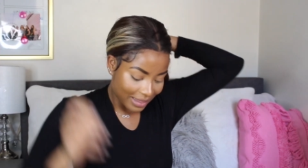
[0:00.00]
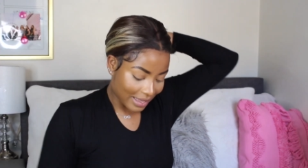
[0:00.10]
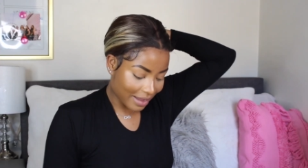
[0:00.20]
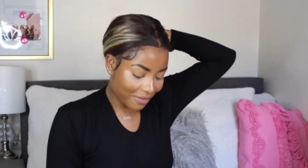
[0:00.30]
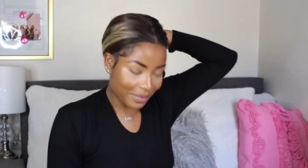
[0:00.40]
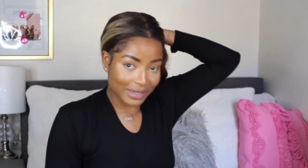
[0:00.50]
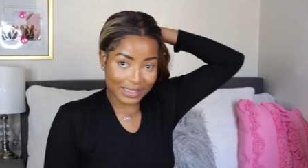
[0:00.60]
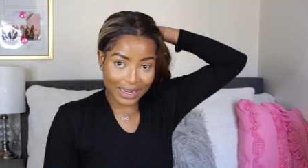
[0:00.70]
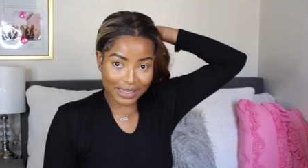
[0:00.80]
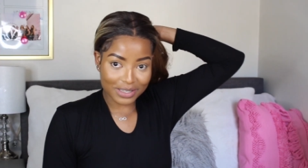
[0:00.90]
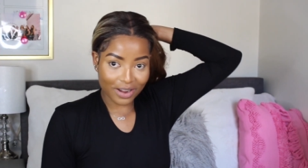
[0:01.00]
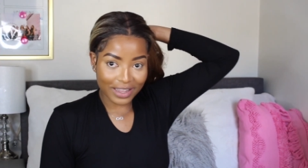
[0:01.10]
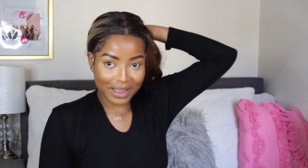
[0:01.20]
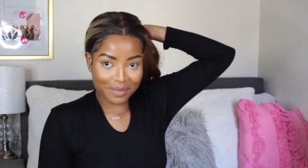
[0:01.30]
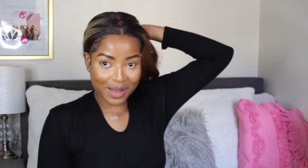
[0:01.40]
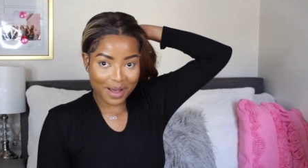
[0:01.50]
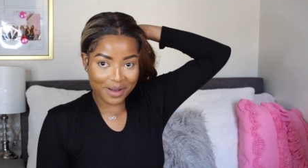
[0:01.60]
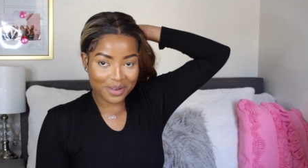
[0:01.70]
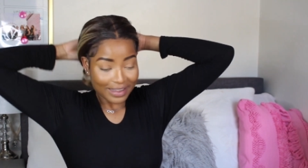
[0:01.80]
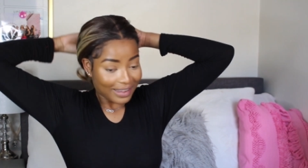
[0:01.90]
that everybody's kind of talking
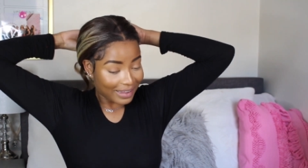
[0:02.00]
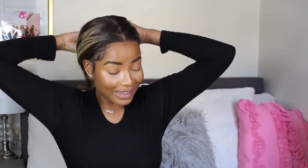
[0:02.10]
about.